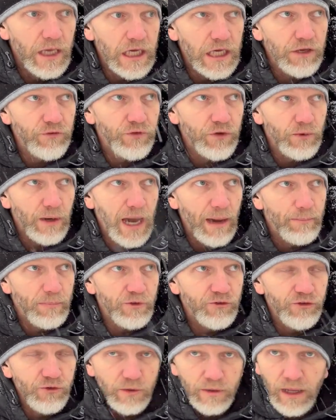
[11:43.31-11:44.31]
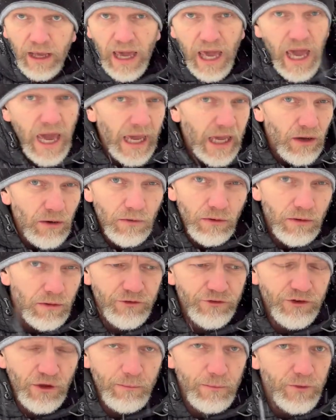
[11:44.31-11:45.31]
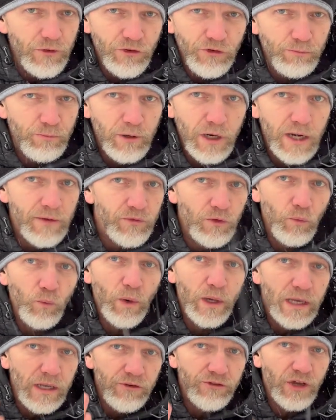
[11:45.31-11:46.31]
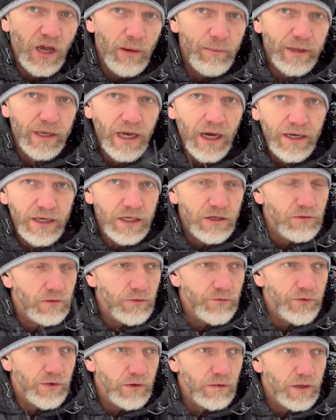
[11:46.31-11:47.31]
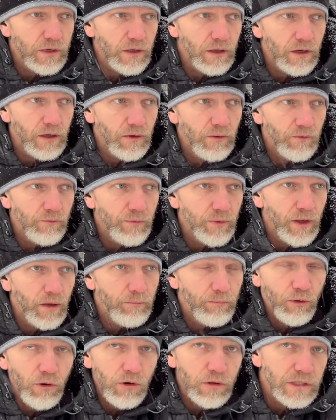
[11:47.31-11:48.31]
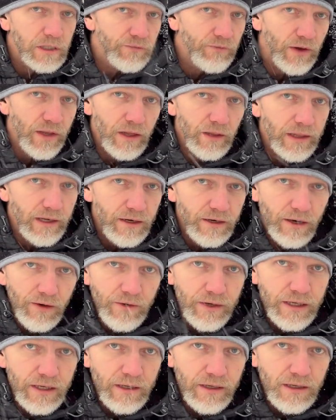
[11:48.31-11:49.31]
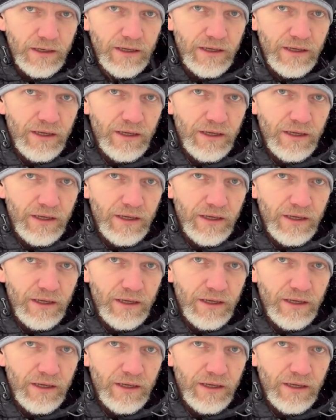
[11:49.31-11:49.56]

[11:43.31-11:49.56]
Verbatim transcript: If you happen to inhale some of the spray, if the wind is coming at you, or if you're in a, poorly ventilated area,